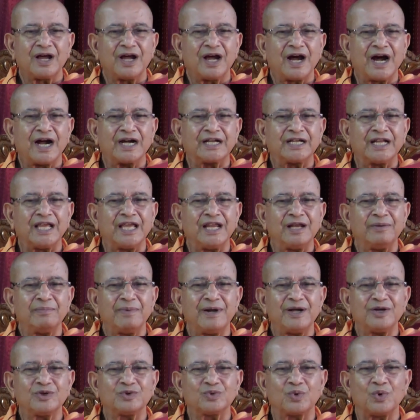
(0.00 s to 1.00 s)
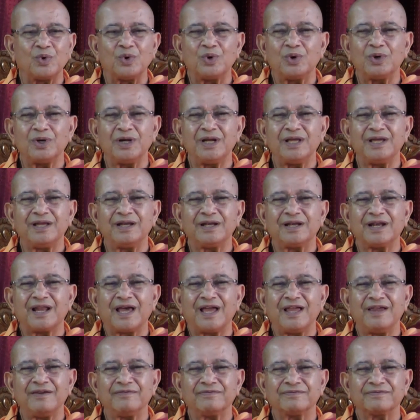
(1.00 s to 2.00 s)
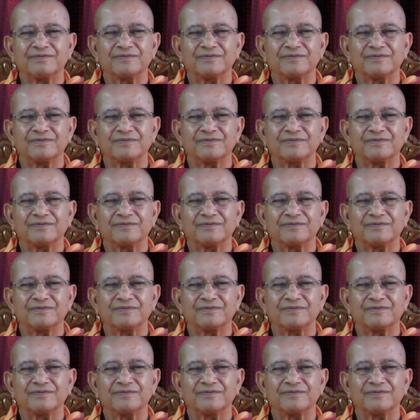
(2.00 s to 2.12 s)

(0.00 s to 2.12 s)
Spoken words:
attainments only in life,